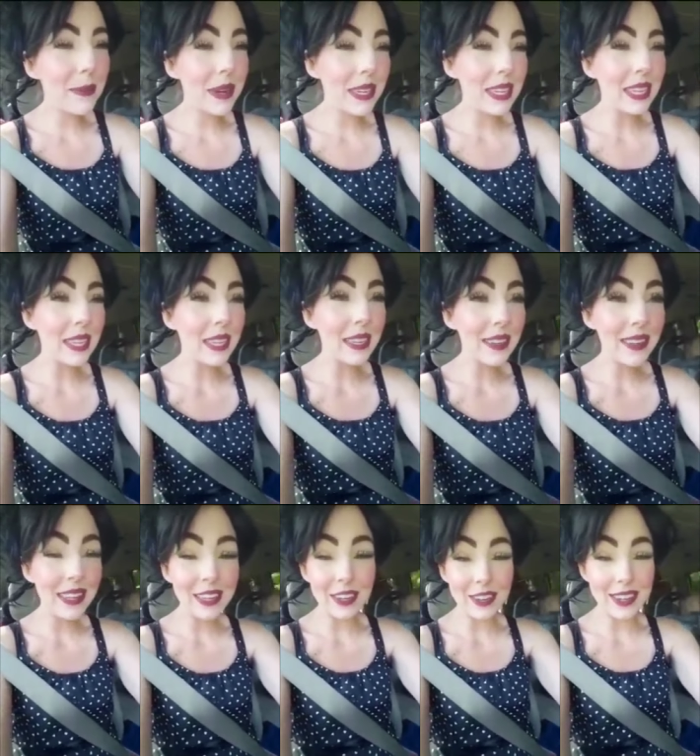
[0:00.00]
anybody
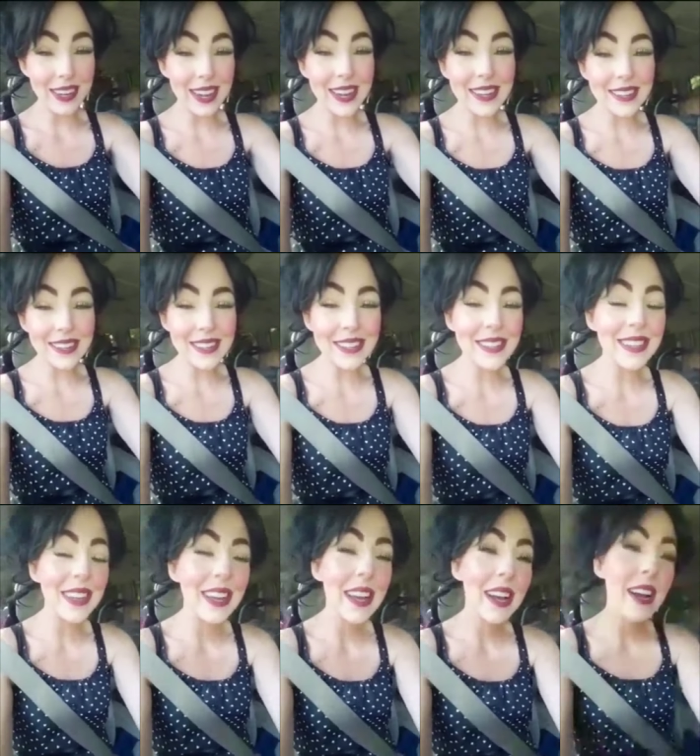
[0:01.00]
here yet
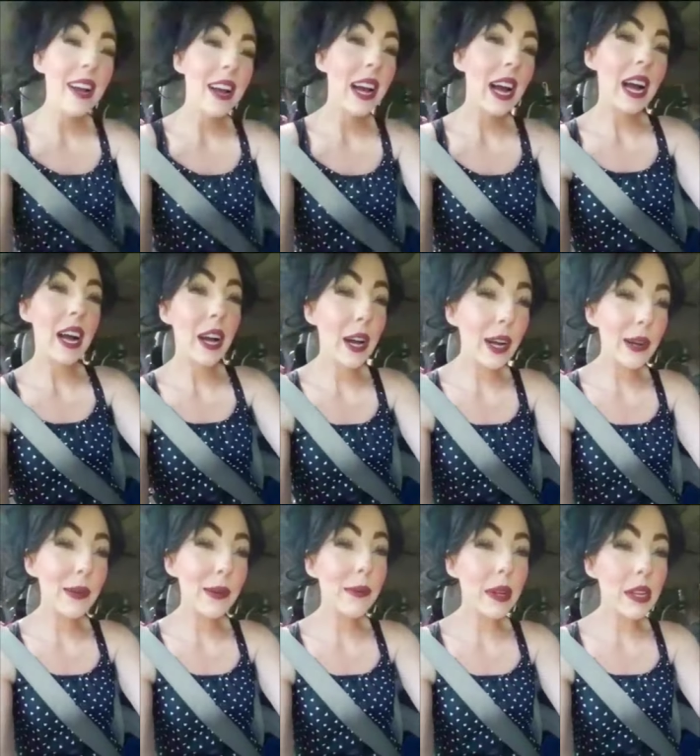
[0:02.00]

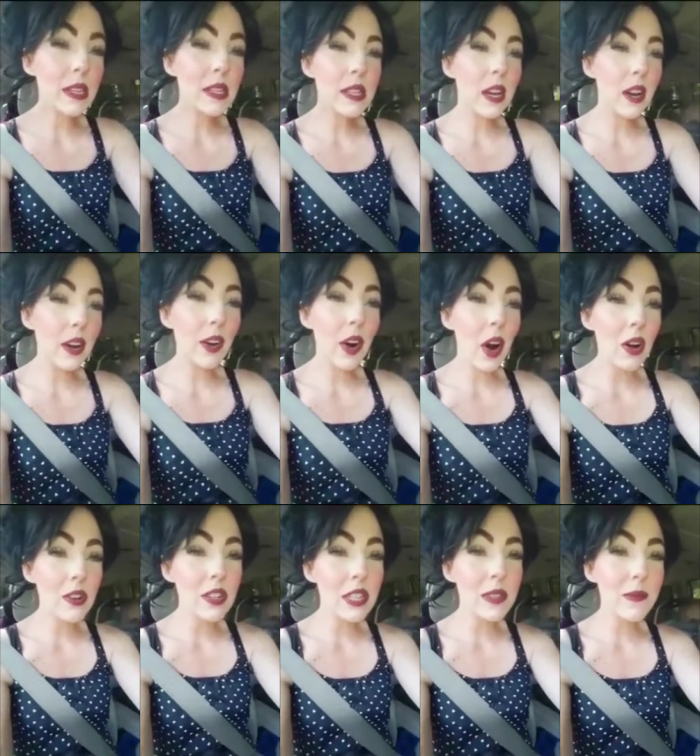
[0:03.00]
um, so
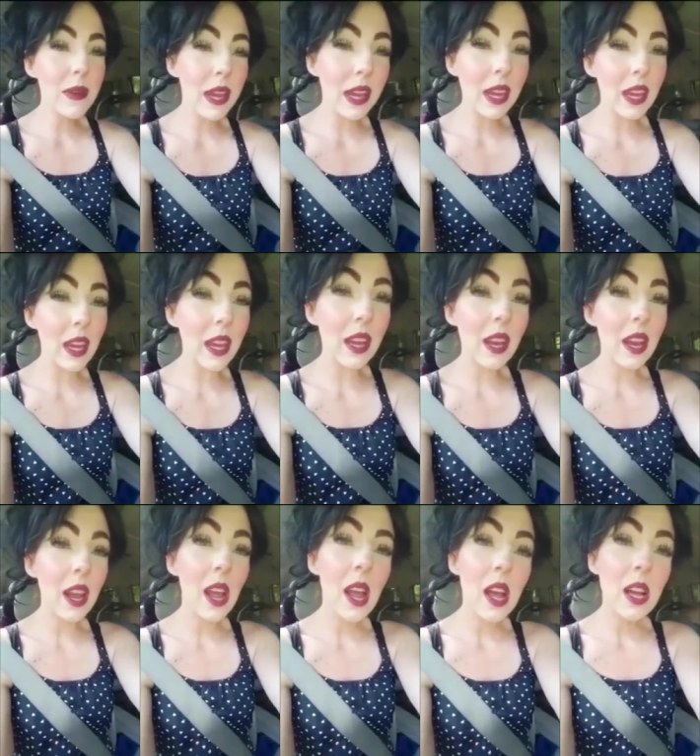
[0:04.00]
I'll just make
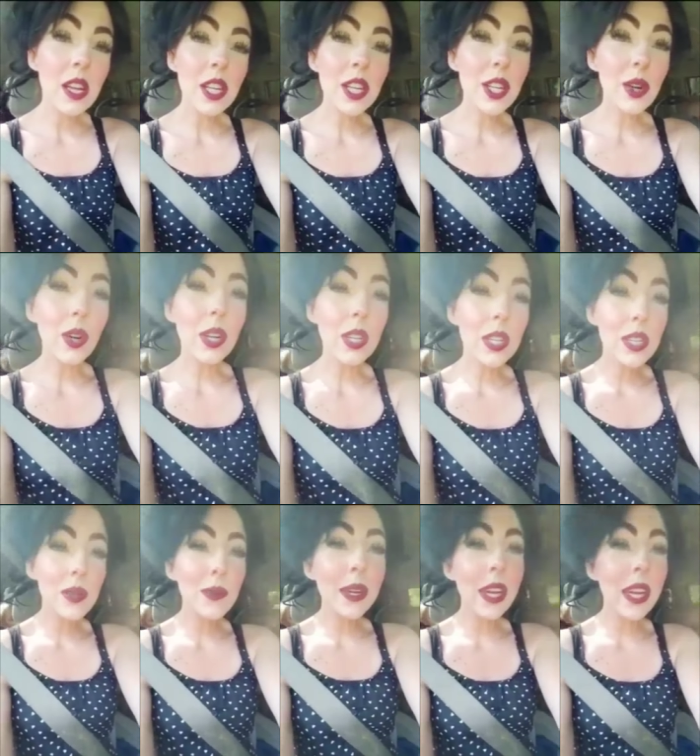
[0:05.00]
it short
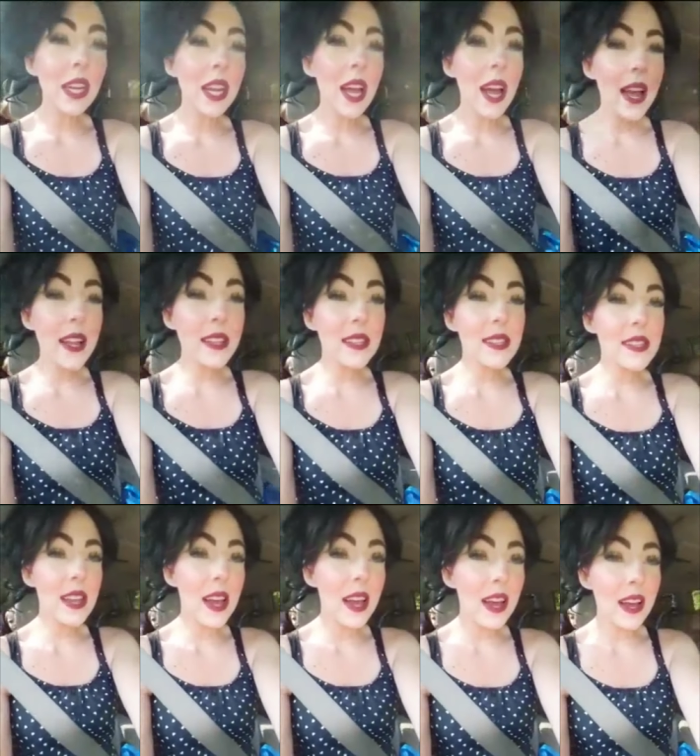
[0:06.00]
and sweet
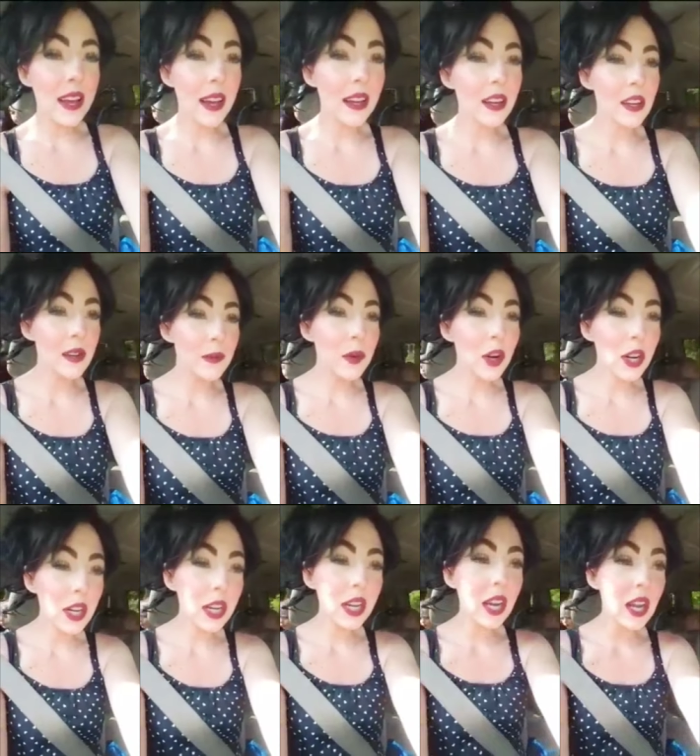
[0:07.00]
and say good
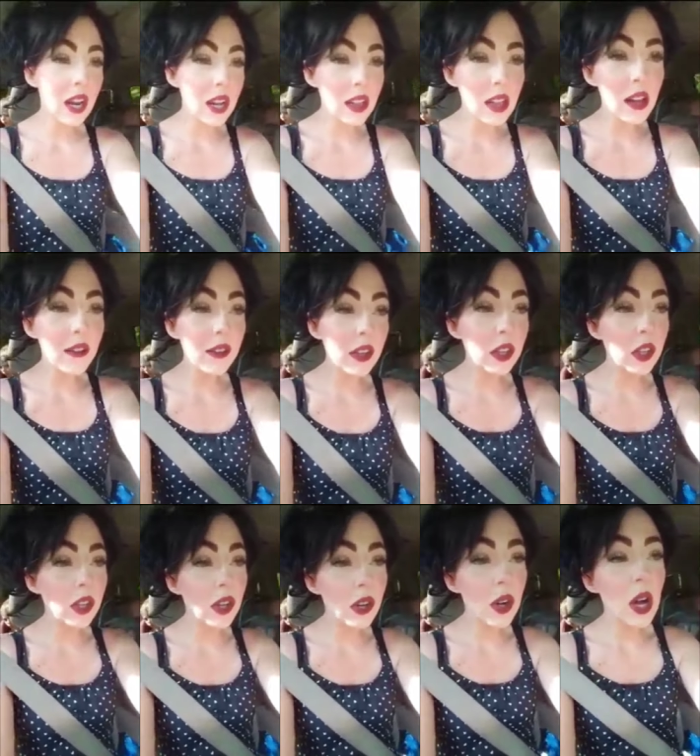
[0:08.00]
morning and I love
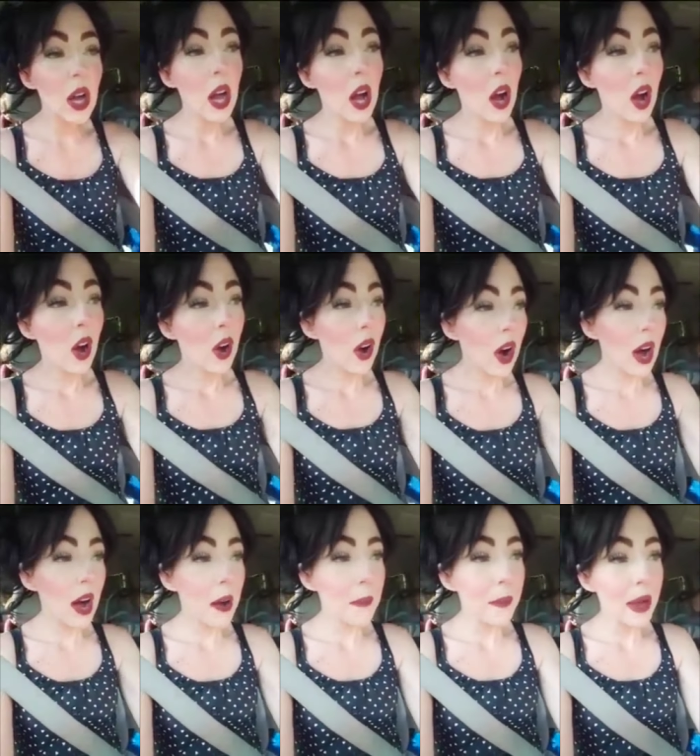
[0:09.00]
you.
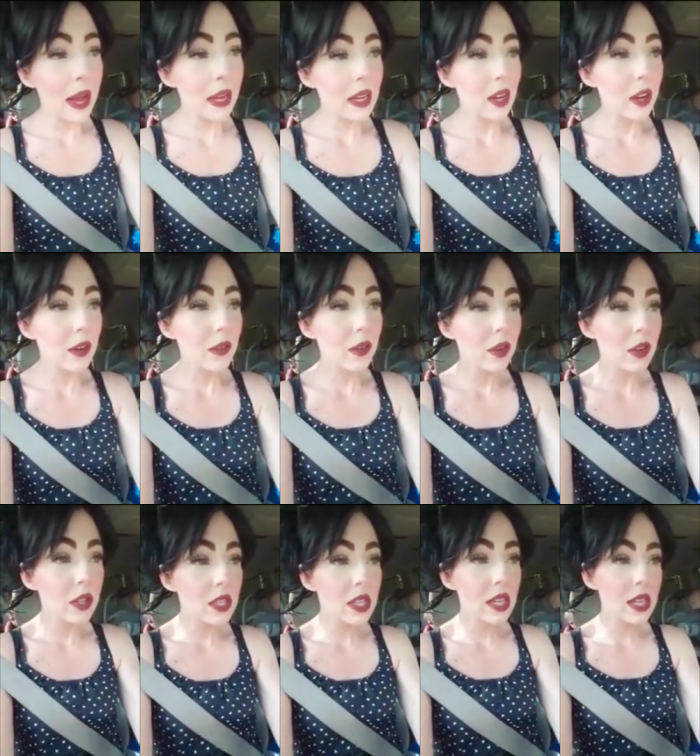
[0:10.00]
I'll hop back
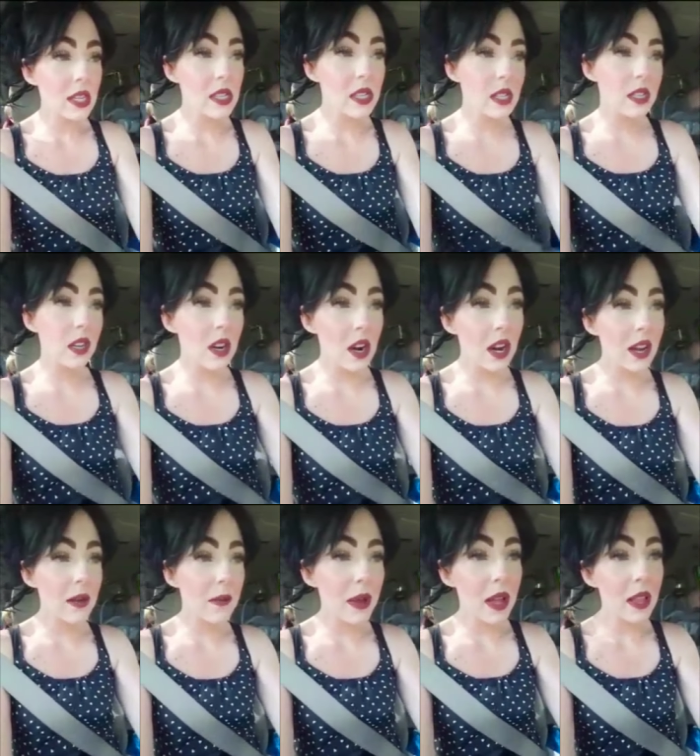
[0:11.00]
over to
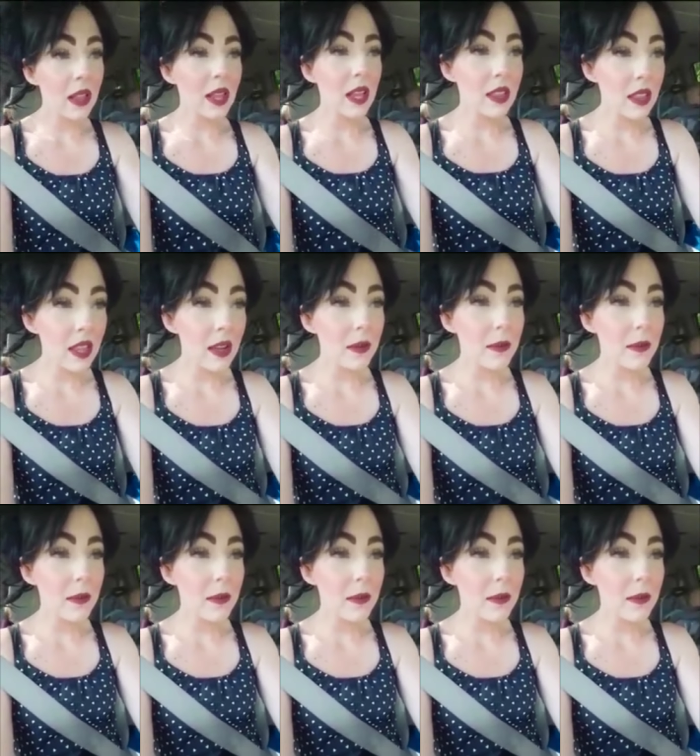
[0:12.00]
Instagram and let